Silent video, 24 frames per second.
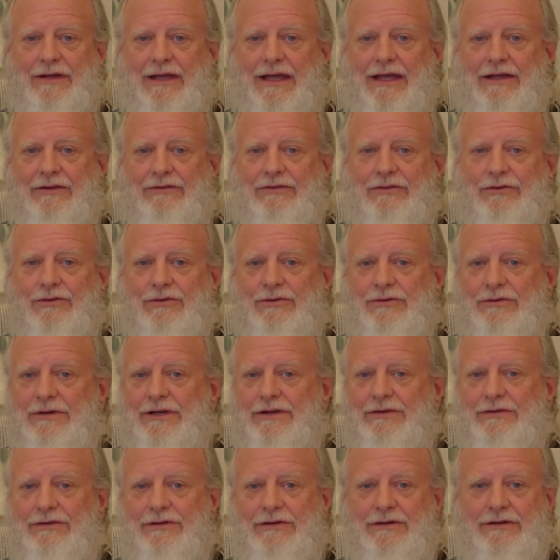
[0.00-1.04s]
As you
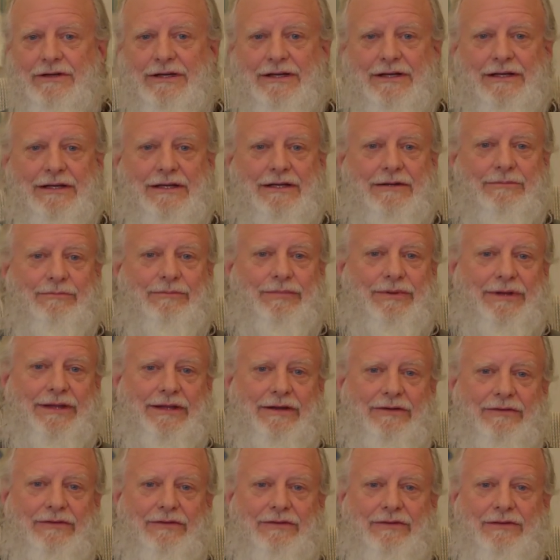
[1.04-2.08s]
enter any
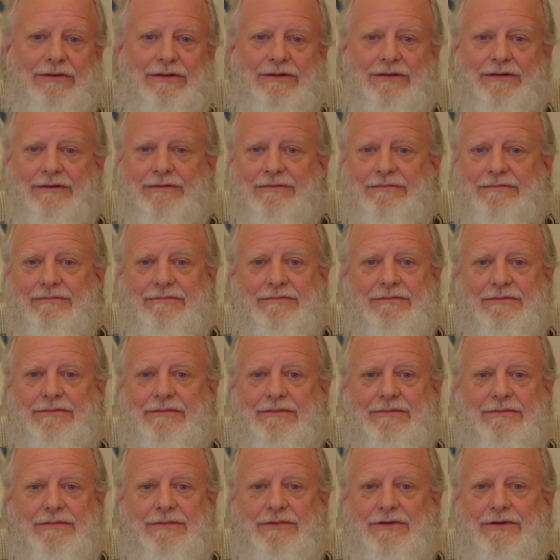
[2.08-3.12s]
place that
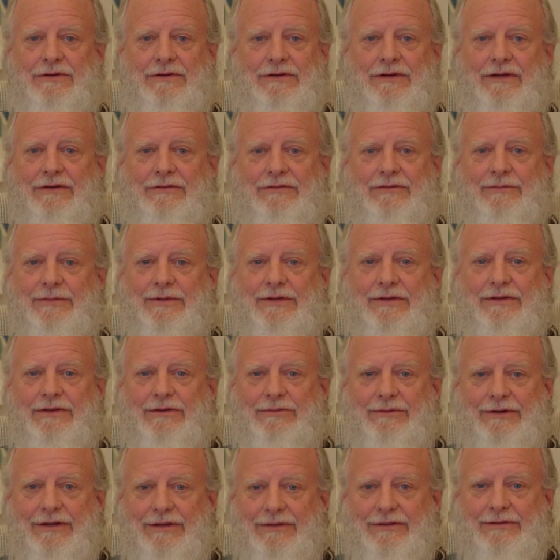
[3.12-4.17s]
you're unfamiliar
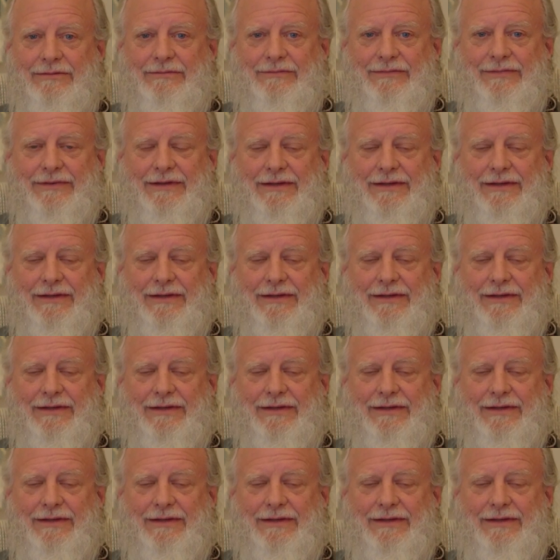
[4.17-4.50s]
with,